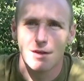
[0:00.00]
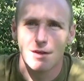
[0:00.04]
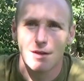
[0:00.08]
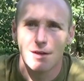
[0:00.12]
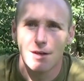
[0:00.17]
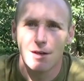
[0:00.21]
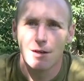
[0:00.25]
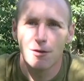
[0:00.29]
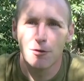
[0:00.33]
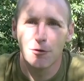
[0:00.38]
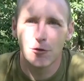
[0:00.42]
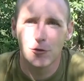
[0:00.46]

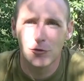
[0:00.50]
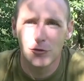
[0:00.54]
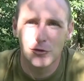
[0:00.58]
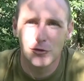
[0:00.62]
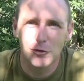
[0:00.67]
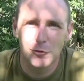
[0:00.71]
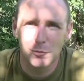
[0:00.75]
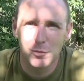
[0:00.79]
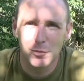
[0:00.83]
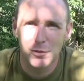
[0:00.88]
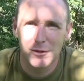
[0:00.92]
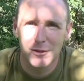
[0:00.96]
Hello
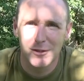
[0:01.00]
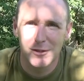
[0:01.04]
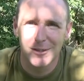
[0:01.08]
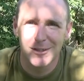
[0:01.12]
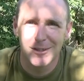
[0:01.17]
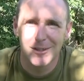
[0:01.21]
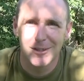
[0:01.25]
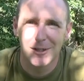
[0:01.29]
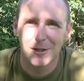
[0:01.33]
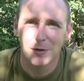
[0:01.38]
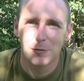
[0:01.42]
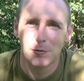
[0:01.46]
YouTube!
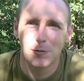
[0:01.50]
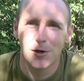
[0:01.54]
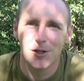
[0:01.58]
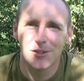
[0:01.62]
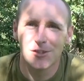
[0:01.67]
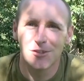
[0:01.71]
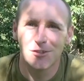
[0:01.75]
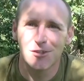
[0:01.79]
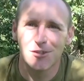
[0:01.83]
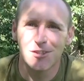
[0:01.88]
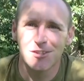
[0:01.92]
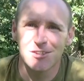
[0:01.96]
What
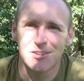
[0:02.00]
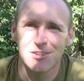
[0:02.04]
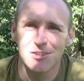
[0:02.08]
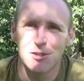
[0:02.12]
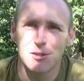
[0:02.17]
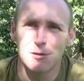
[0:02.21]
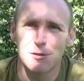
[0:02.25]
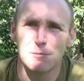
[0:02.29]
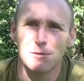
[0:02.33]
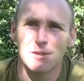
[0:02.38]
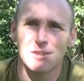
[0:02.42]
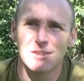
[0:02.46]
you just
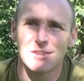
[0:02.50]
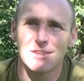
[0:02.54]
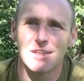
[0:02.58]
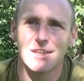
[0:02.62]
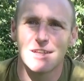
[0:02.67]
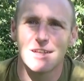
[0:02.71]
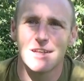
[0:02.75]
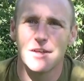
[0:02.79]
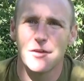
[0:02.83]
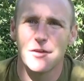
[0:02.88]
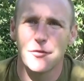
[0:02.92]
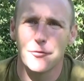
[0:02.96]
saw was
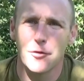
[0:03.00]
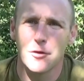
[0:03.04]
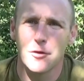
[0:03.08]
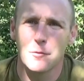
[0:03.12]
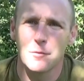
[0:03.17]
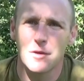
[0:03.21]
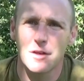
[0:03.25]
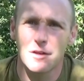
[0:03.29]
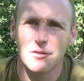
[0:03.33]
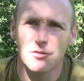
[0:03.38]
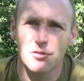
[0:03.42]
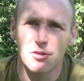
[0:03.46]
a
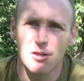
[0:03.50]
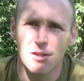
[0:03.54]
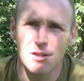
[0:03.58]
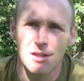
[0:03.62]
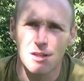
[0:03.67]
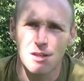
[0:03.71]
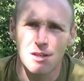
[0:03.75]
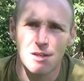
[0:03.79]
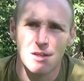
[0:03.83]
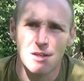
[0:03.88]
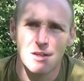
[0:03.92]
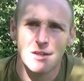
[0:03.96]
30-meter shot
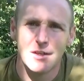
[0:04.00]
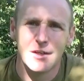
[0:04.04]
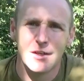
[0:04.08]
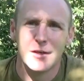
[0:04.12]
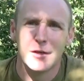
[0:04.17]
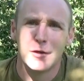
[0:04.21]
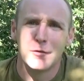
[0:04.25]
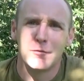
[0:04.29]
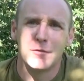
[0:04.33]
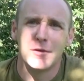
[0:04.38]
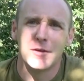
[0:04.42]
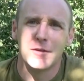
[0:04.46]

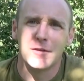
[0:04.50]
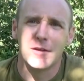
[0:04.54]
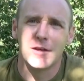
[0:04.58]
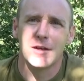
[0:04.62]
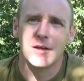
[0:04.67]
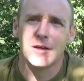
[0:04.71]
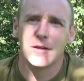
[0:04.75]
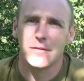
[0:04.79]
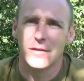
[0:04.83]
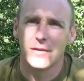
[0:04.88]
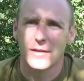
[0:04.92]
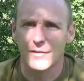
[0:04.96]
with
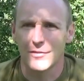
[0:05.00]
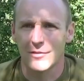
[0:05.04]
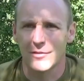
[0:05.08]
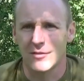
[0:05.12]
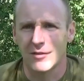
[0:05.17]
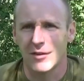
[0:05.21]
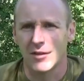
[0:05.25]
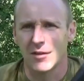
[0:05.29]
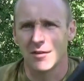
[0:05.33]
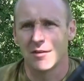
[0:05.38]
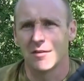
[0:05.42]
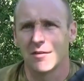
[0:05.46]
the
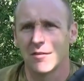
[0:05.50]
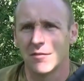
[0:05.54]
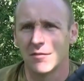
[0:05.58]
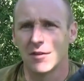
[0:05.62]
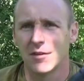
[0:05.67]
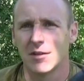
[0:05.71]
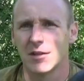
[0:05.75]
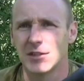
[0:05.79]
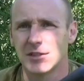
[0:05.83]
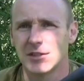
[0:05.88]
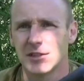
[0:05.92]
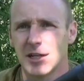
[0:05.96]

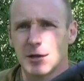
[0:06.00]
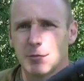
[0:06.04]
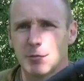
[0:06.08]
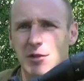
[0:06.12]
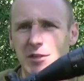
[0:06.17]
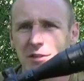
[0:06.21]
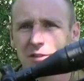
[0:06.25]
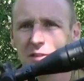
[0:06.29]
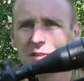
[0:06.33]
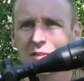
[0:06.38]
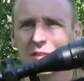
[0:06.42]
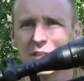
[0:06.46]

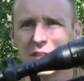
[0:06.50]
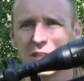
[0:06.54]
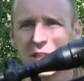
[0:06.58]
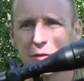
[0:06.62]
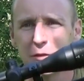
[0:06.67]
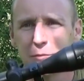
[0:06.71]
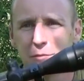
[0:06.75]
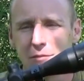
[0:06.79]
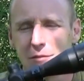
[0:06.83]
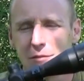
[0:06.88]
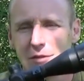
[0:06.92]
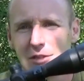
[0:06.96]
Cyma
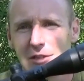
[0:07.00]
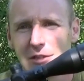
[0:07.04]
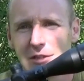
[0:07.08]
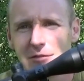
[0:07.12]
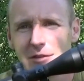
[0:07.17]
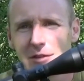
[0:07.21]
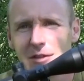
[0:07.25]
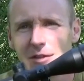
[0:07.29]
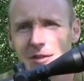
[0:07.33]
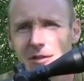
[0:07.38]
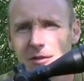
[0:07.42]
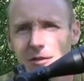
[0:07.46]

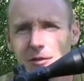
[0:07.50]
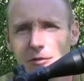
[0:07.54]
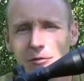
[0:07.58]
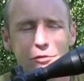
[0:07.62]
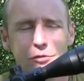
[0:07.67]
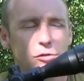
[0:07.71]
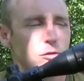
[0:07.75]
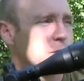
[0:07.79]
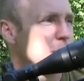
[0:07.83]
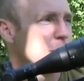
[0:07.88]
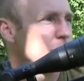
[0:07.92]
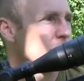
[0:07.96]

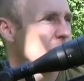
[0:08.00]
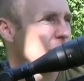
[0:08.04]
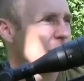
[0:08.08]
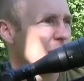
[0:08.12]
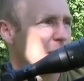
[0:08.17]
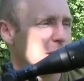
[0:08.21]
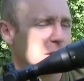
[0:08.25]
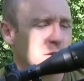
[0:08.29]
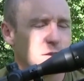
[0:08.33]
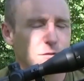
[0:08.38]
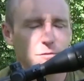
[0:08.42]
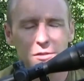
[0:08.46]
CM.702
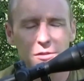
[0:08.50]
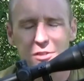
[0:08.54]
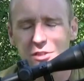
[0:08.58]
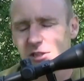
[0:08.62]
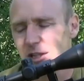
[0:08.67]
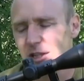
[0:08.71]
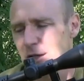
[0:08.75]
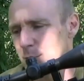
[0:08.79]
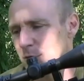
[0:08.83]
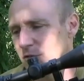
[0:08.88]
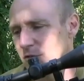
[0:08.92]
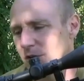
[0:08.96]
Airsoft
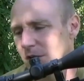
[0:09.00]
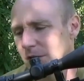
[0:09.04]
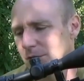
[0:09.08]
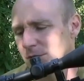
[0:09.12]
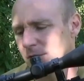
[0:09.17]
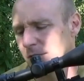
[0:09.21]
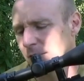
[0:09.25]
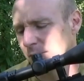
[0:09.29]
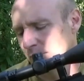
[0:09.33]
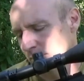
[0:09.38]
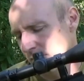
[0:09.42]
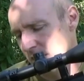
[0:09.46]
sniper
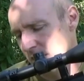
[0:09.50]
rifle.